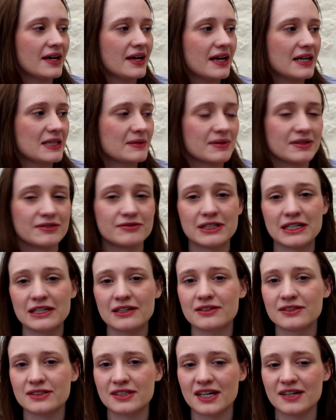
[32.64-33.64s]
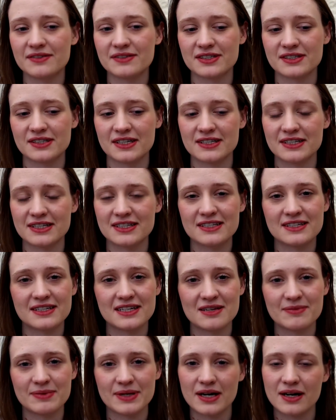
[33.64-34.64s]
It's been a really long time since I did a
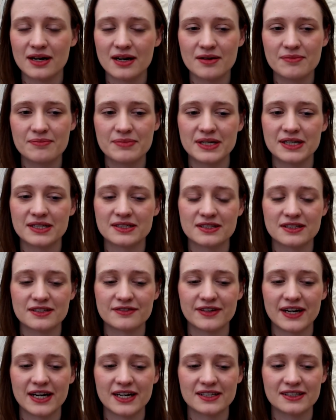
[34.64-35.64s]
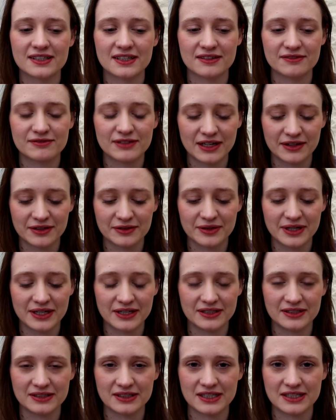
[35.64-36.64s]
TBR because of the fact like Round the
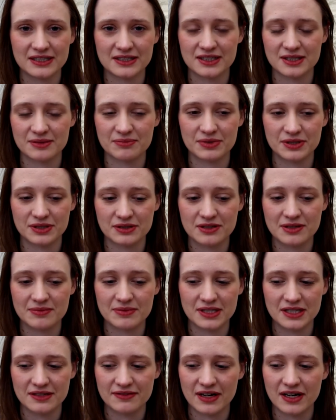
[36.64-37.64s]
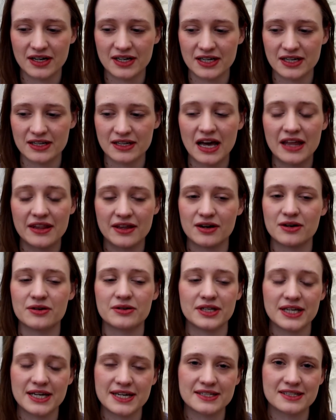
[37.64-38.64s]
World is just prescriptive, i.e. the whole
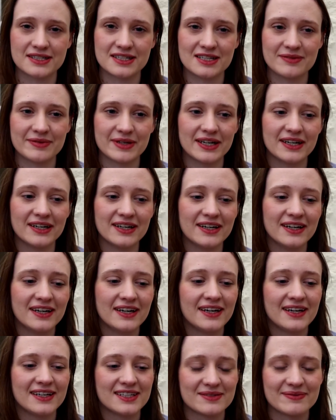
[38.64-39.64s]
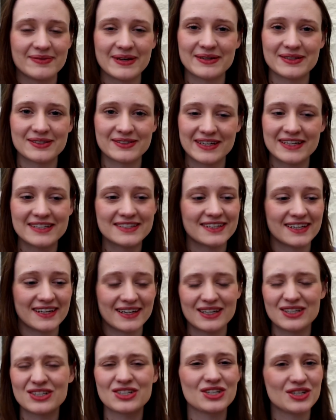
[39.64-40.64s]
year's a TBR. It's a bit strange to
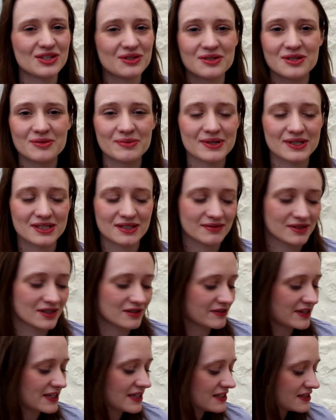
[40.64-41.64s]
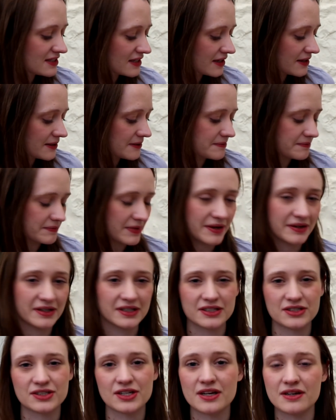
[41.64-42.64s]
like choose the books I'm going to read, but I'm
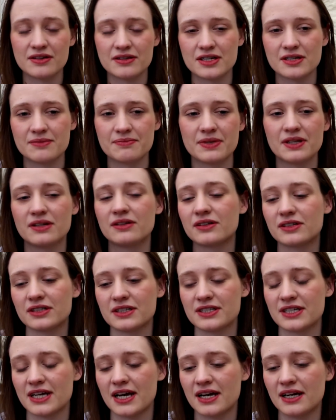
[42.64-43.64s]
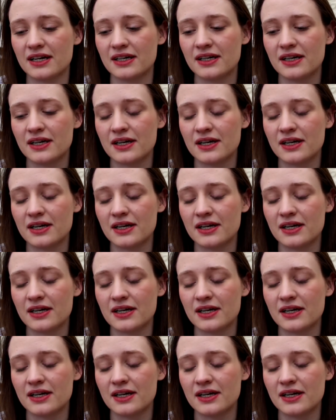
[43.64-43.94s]
going to show you them. I'm not going to chat